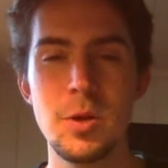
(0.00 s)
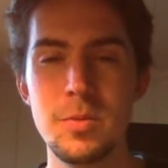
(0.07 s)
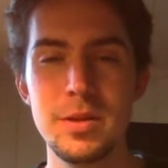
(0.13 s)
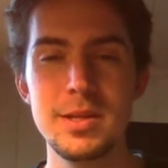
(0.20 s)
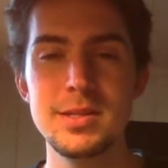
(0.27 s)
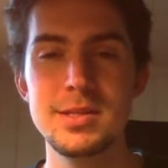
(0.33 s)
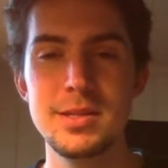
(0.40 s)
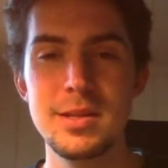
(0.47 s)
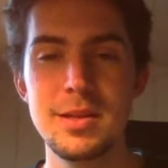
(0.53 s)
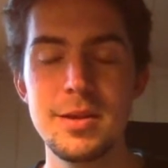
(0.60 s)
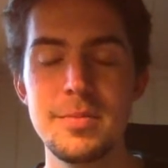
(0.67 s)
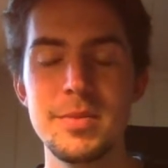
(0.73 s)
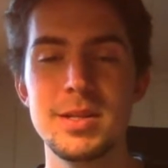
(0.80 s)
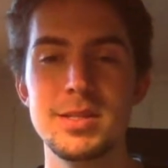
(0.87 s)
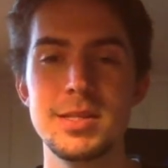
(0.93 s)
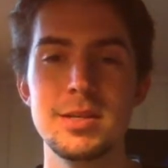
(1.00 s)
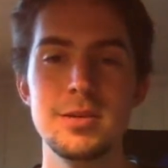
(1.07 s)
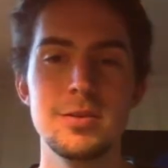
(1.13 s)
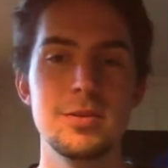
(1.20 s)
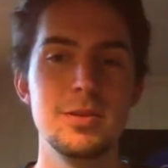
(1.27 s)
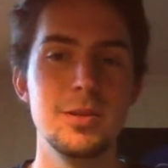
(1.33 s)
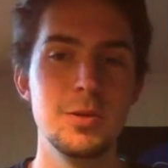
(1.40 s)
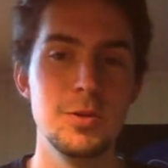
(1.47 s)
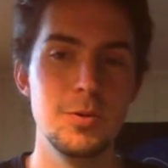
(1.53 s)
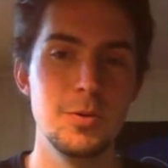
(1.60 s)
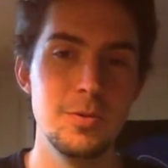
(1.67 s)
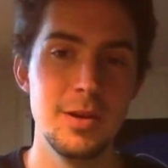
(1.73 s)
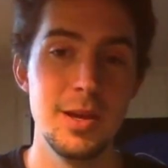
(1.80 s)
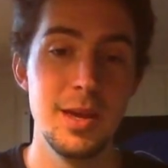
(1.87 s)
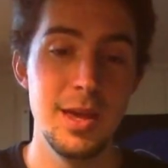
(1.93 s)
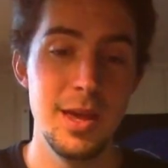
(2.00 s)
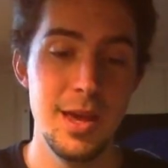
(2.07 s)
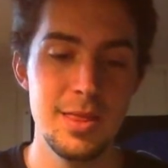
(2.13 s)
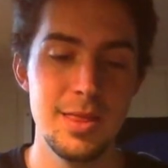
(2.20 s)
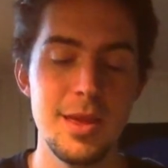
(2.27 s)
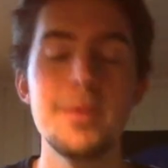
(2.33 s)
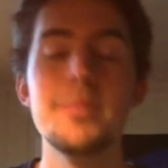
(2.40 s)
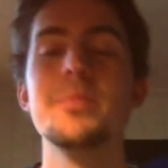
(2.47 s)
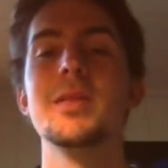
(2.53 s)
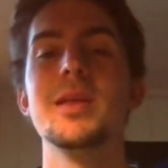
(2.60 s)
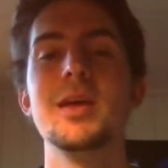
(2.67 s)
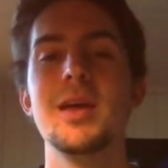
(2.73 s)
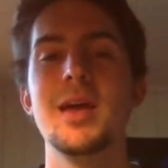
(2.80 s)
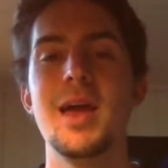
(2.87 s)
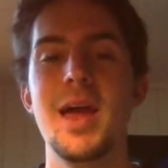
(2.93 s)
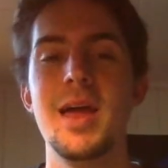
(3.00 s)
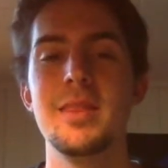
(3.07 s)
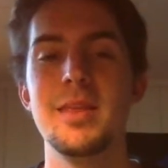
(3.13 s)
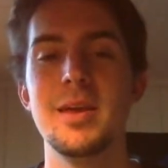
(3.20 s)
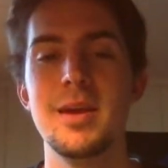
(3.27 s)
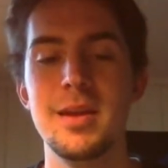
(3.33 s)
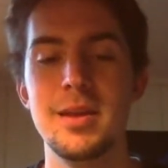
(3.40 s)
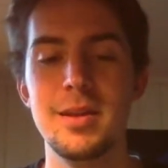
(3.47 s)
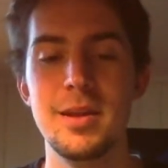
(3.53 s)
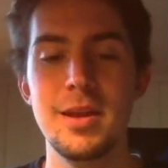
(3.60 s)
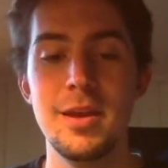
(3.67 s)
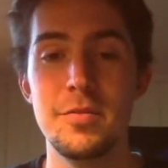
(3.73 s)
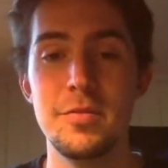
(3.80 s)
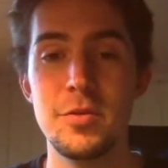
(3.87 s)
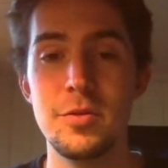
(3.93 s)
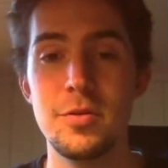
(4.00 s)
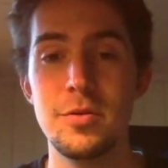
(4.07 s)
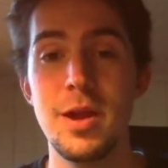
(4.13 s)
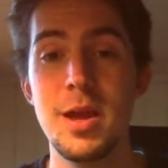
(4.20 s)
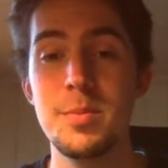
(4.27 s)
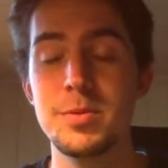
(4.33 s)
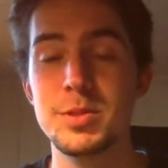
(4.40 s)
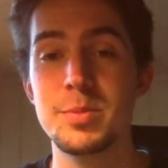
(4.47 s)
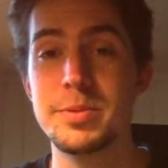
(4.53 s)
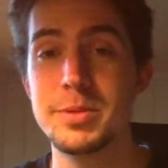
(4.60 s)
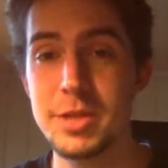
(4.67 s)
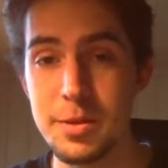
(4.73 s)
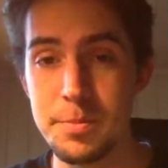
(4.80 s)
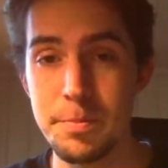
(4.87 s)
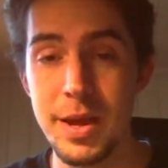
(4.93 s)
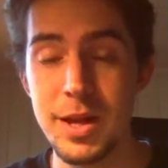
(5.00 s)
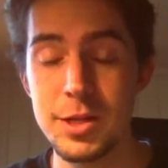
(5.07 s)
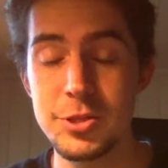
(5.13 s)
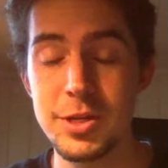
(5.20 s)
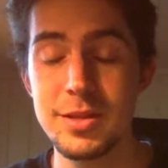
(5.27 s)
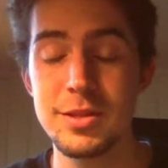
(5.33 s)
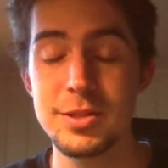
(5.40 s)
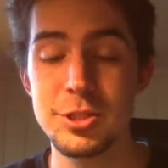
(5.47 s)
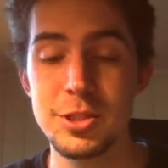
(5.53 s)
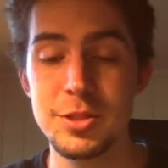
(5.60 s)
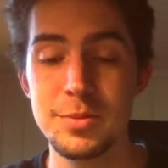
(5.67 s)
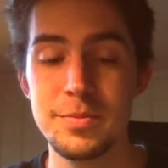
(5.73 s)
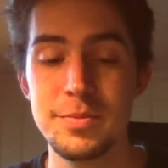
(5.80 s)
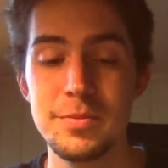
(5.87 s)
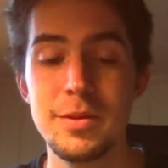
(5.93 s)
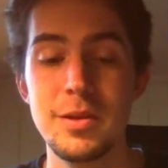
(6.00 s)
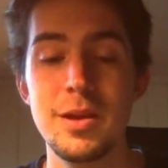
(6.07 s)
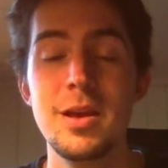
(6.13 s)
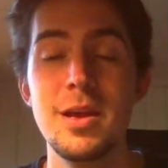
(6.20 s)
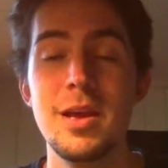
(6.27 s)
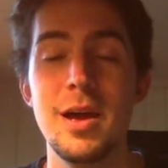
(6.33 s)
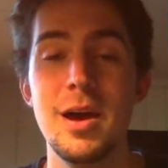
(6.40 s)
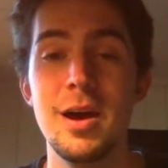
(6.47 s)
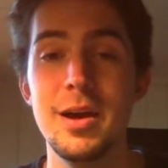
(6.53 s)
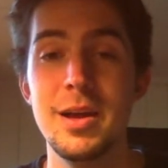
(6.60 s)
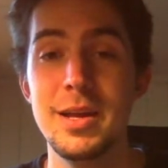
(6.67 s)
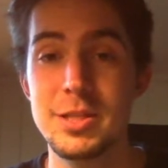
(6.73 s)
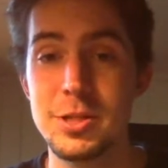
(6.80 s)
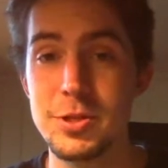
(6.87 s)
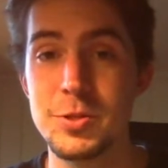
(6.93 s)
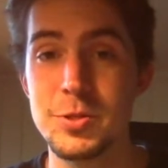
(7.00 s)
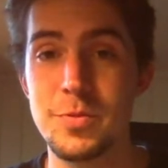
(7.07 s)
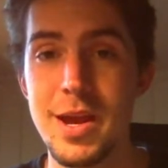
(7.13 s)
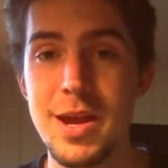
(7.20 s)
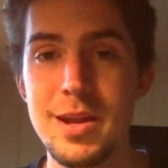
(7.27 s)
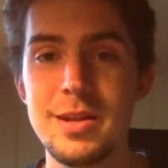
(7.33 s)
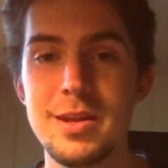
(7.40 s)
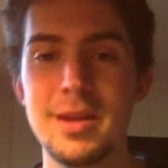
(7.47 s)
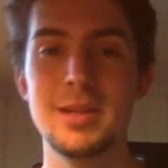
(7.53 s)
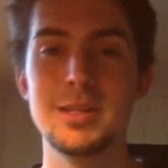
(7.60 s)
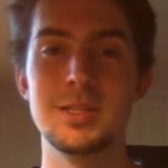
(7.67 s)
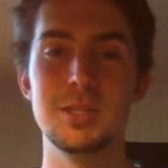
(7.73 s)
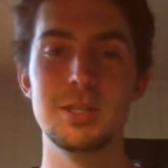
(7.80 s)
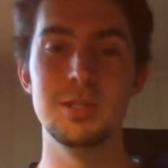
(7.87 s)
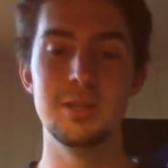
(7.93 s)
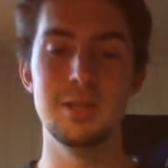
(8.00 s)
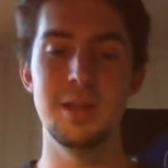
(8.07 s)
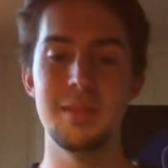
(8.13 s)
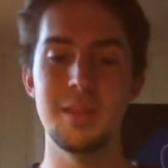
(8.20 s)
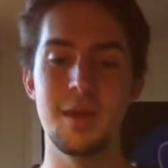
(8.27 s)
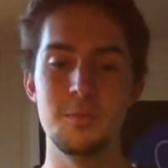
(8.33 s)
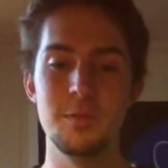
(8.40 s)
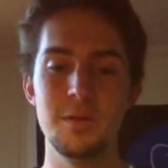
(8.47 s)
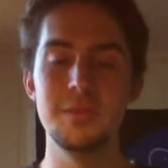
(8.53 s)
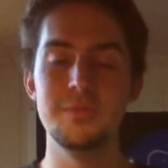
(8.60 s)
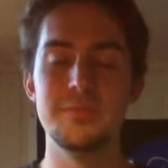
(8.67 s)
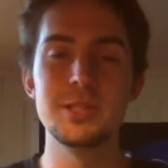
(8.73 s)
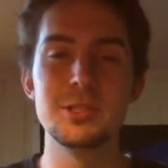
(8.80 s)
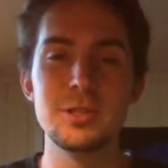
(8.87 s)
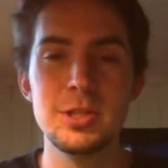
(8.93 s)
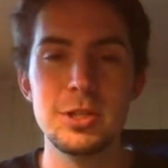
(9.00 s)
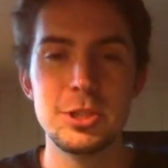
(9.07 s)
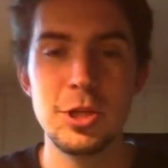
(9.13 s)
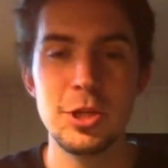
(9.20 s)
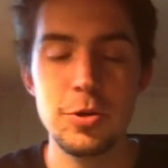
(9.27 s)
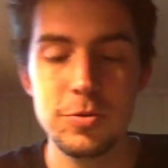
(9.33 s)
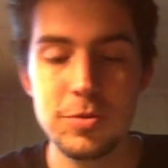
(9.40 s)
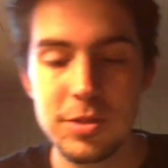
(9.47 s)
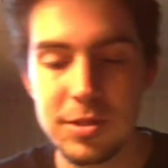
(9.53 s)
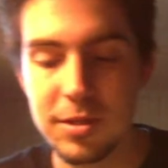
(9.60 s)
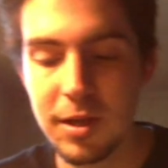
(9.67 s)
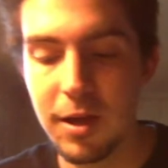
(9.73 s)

really see them until you hit them. And then if you're able to penetrate the shield, it turns red. And that really visually shows